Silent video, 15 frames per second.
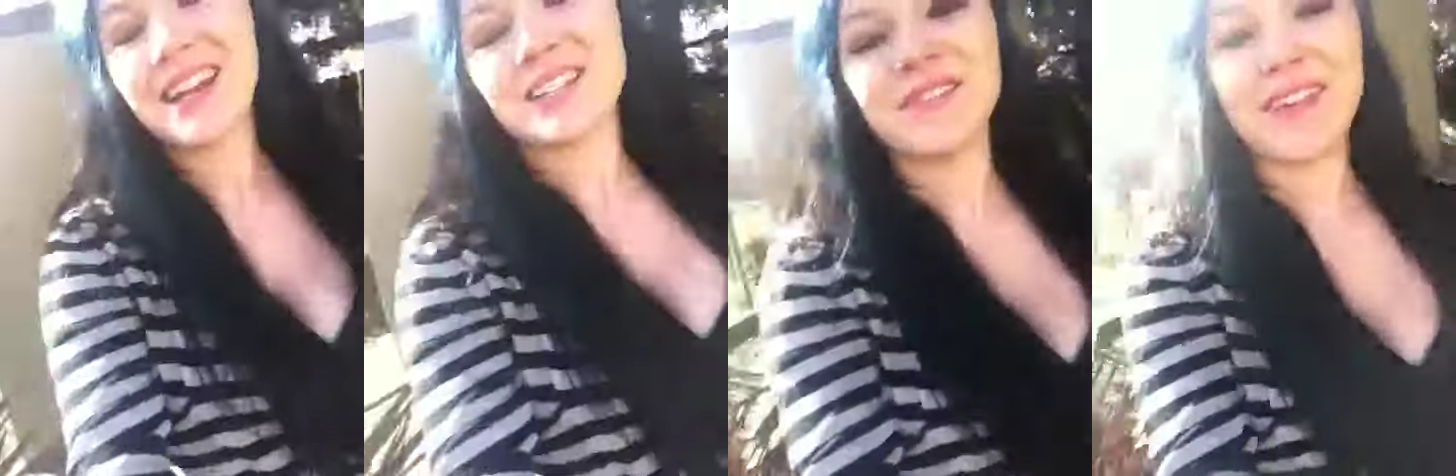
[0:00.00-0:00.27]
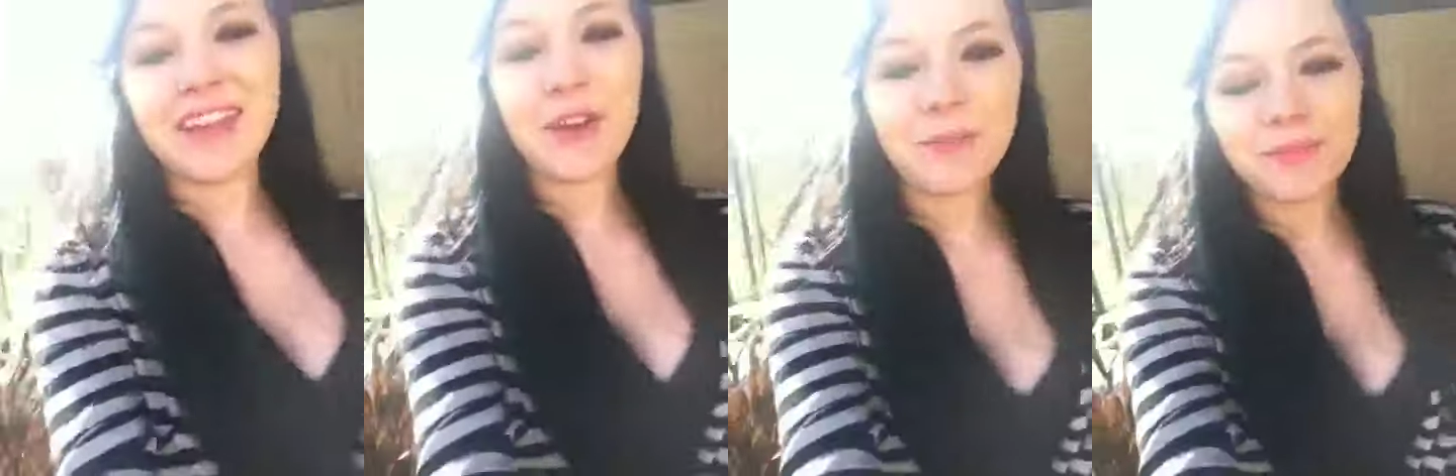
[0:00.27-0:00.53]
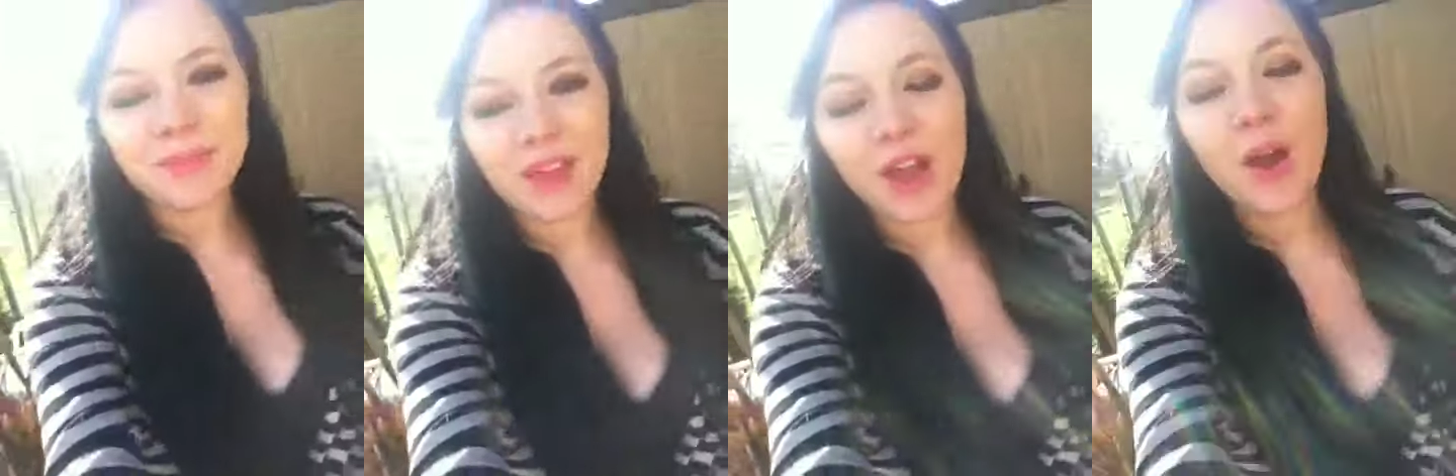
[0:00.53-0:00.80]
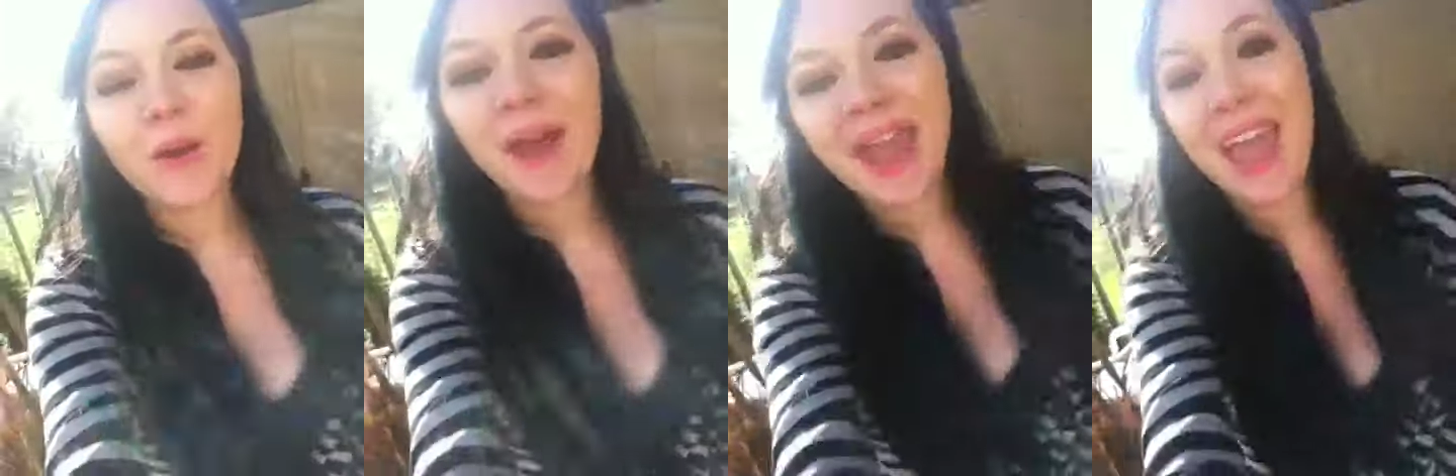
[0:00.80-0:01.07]
the next video.
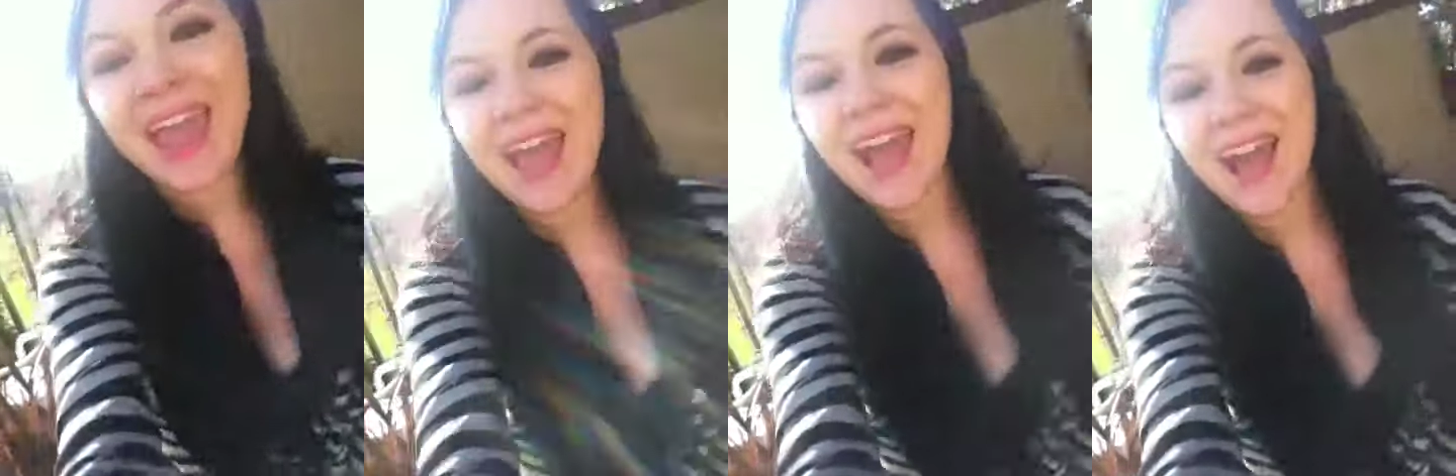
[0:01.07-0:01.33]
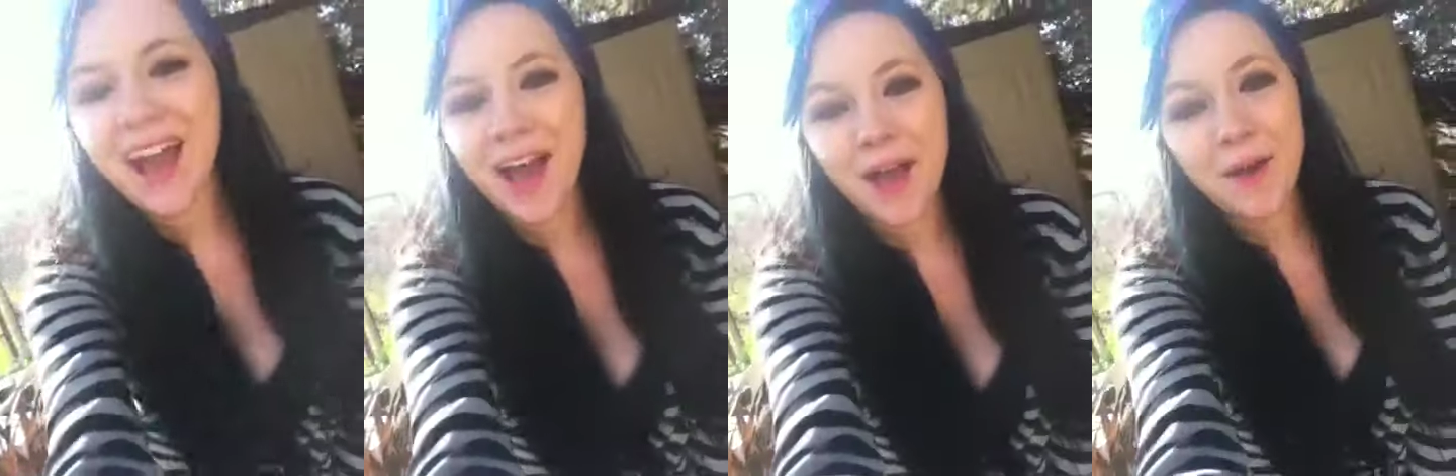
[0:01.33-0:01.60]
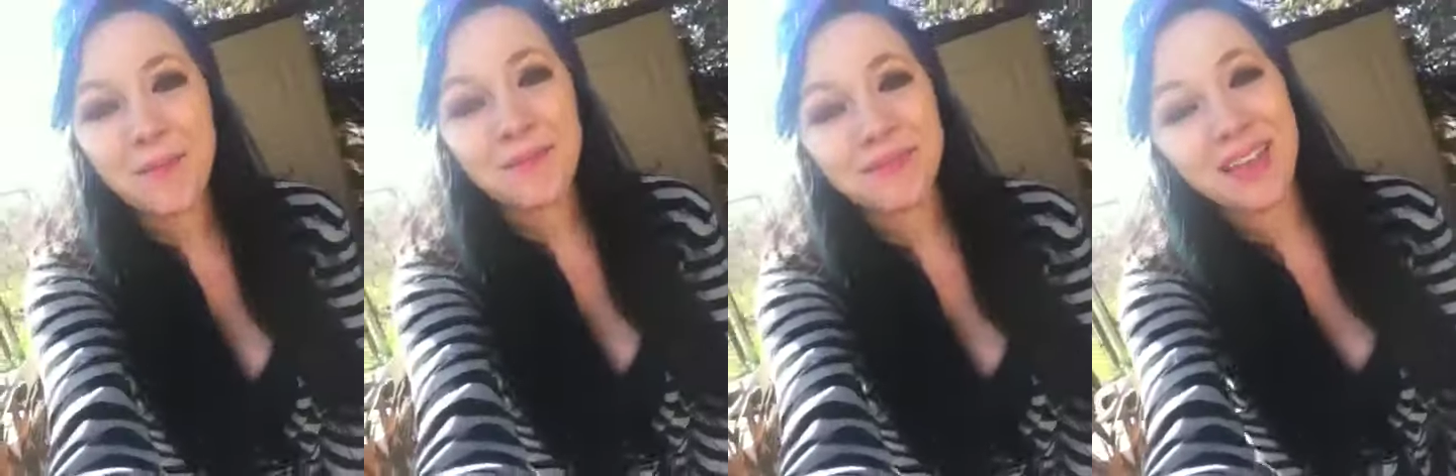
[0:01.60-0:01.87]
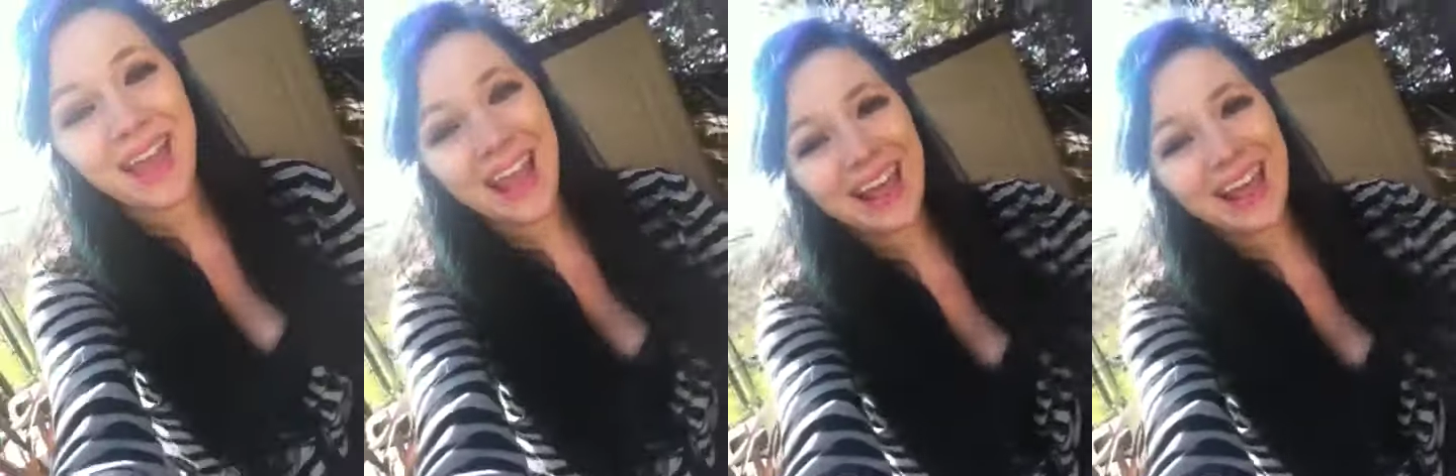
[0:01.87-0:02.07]
Okay, um,